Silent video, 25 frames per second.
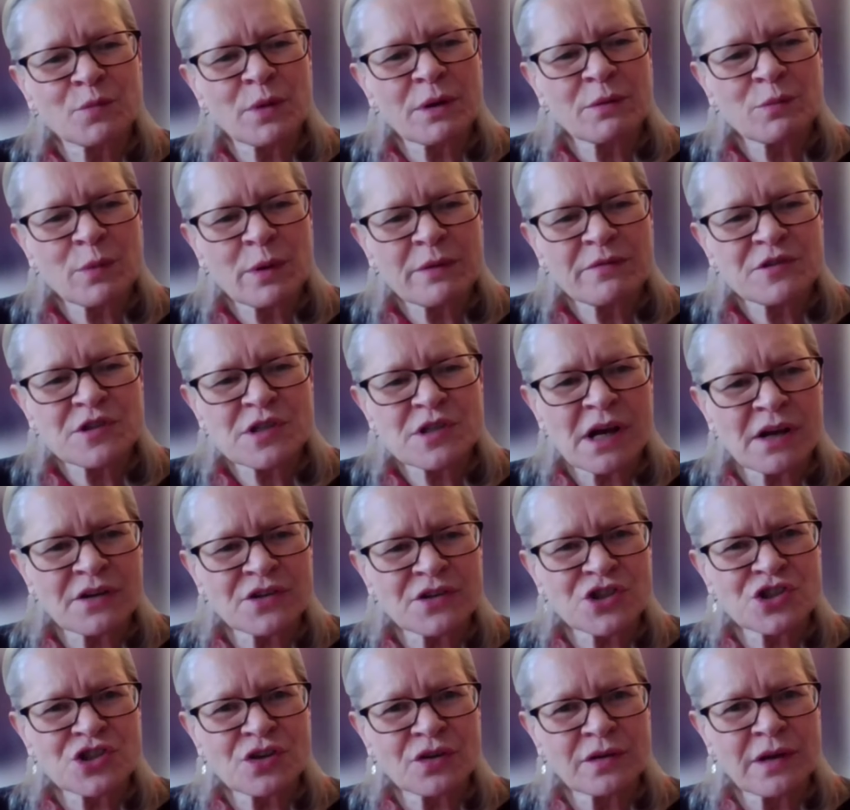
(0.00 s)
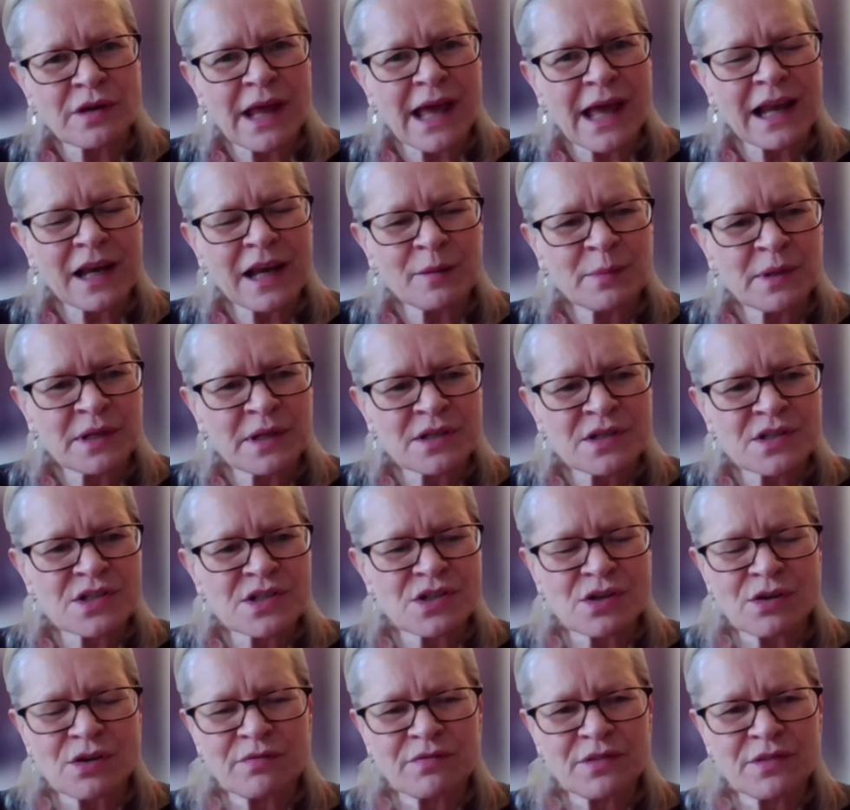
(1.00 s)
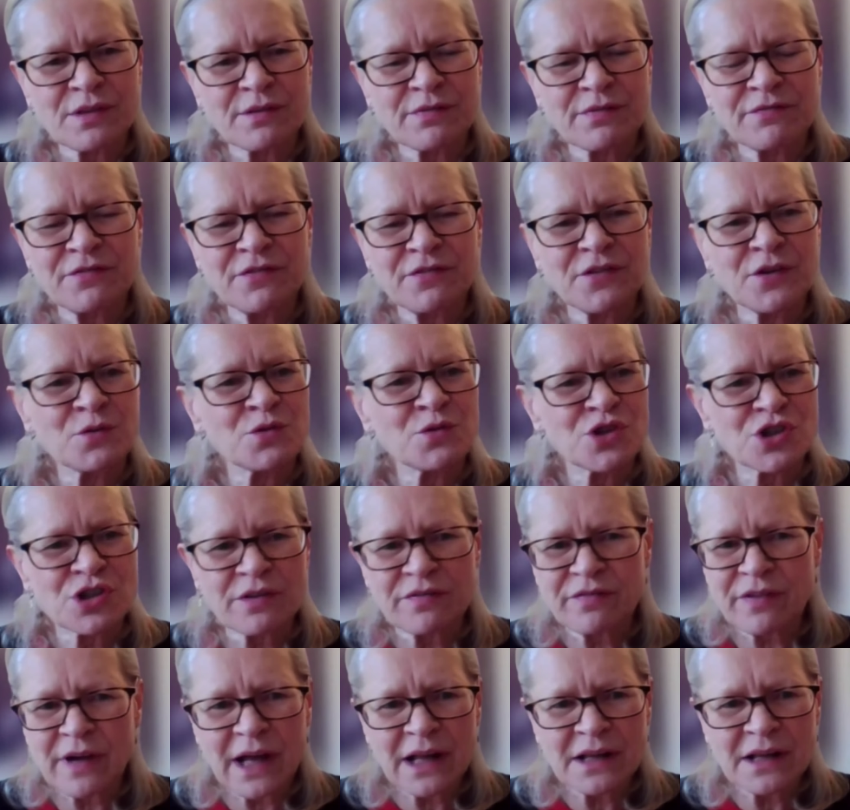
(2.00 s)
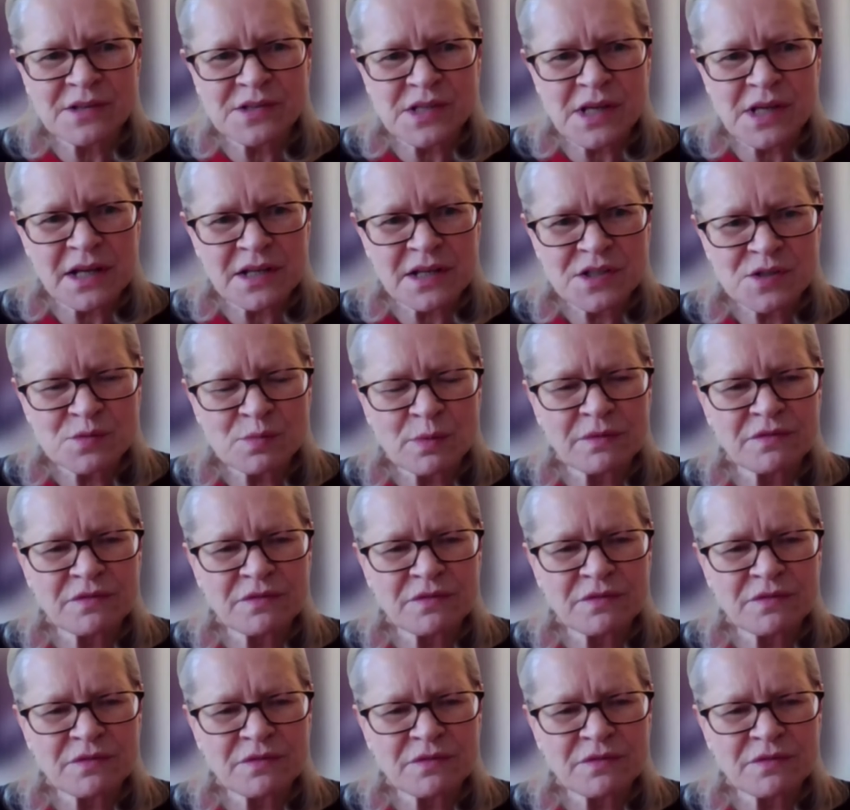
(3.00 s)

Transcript: we, we've touched on elements of the future for Alsace.